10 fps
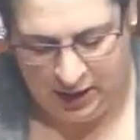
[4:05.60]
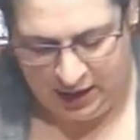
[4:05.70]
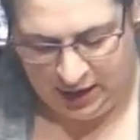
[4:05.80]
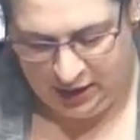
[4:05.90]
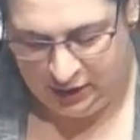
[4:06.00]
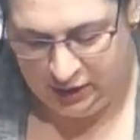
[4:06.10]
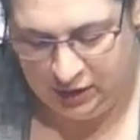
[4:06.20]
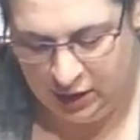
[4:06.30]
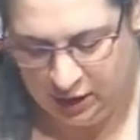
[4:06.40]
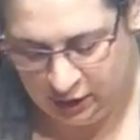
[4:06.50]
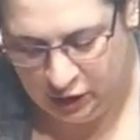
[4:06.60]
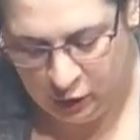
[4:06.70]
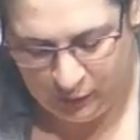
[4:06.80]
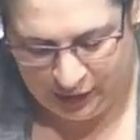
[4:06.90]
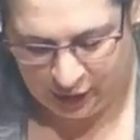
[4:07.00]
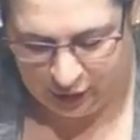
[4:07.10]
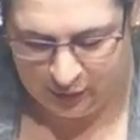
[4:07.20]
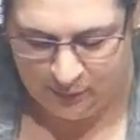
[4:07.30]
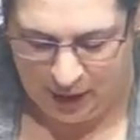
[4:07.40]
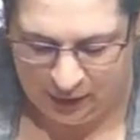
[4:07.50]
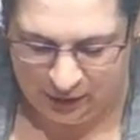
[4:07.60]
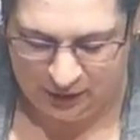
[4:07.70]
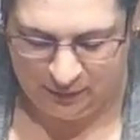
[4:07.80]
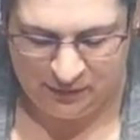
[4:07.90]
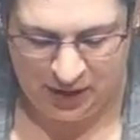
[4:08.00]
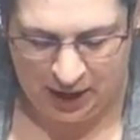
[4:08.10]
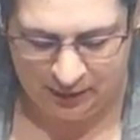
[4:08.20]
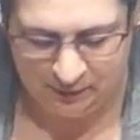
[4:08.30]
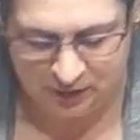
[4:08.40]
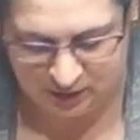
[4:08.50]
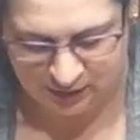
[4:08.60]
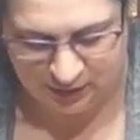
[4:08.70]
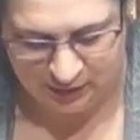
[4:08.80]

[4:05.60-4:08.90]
And the gooier the better sometimes.